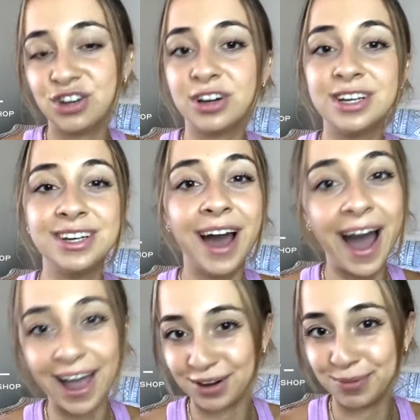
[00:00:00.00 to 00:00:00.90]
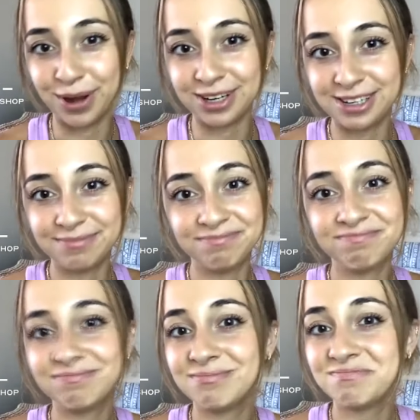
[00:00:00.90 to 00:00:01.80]
in your entire body,
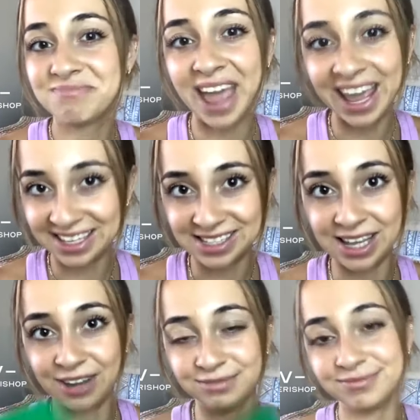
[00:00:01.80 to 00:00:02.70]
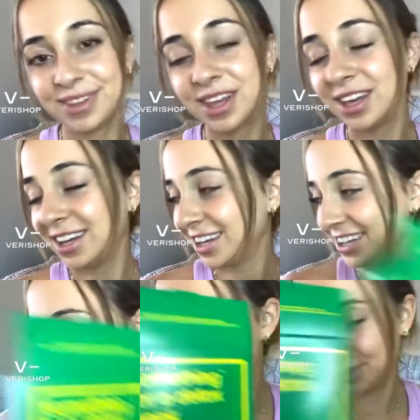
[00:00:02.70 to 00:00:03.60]
hands down.
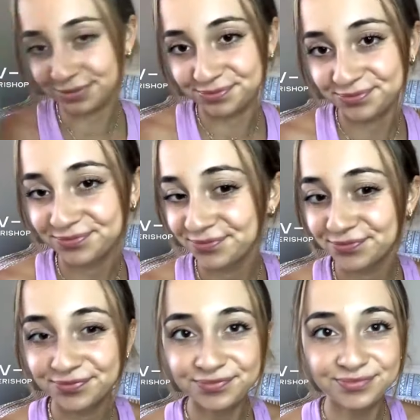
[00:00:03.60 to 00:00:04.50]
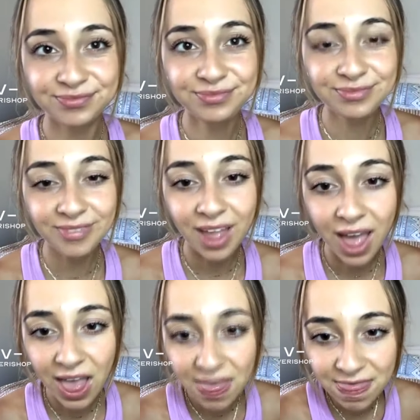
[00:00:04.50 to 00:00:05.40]
So,
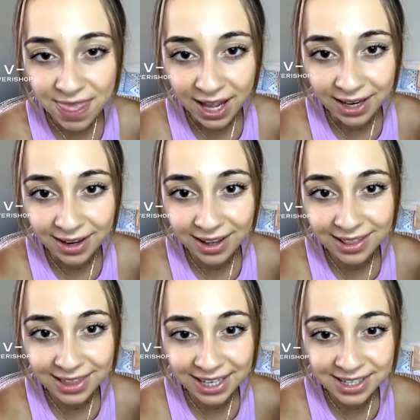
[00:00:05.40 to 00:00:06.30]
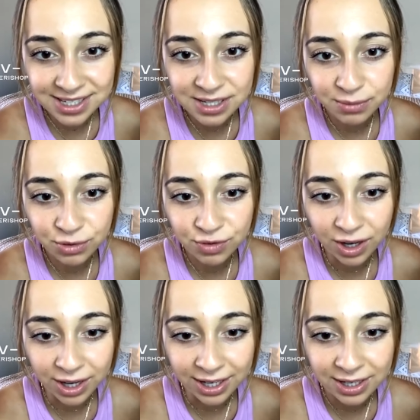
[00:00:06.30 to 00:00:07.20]
and then let us move
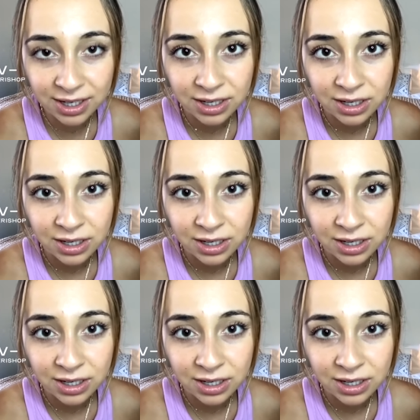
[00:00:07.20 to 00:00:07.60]
on